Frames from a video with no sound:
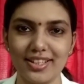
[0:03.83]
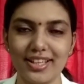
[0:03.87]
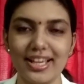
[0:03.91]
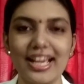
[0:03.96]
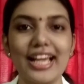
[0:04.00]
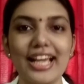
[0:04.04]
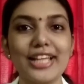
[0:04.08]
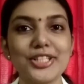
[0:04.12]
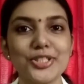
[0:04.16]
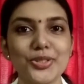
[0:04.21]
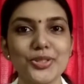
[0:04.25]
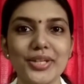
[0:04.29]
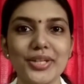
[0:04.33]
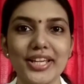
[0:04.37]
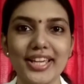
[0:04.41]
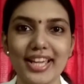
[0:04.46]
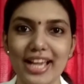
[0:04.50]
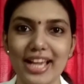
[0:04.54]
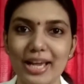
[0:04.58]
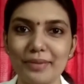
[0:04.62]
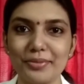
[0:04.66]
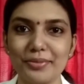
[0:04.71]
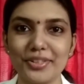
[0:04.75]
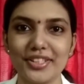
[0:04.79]
and today
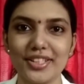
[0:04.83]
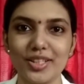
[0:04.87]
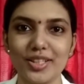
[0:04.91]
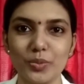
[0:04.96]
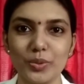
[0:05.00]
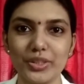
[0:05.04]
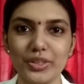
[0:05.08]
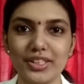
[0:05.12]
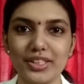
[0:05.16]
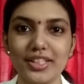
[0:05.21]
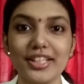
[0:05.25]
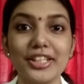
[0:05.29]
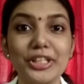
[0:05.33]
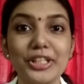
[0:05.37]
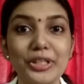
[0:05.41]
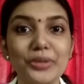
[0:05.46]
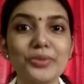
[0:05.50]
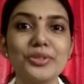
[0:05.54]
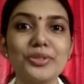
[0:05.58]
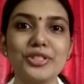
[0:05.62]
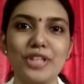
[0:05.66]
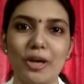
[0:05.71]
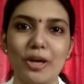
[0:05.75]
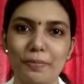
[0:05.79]
I'm here with a
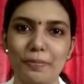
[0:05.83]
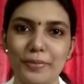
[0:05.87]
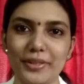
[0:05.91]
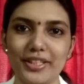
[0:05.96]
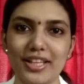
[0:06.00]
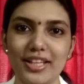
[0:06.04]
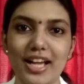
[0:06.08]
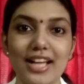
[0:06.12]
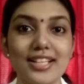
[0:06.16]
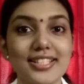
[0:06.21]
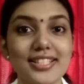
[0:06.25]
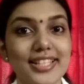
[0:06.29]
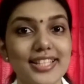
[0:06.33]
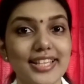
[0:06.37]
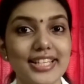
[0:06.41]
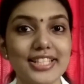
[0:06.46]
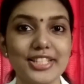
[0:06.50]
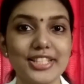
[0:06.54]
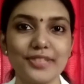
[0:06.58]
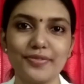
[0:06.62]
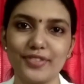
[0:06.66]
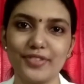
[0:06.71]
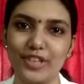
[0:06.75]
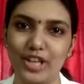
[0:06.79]
new topic,
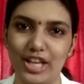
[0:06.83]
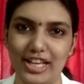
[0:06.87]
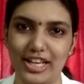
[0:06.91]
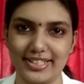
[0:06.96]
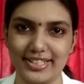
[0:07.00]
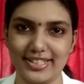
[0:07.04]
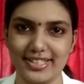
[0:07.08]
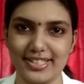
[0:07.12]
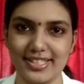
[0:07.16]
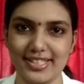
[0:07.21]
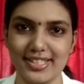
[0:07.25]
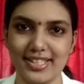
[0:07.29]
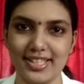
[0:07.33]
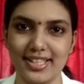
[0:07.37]
ulcerative colitis.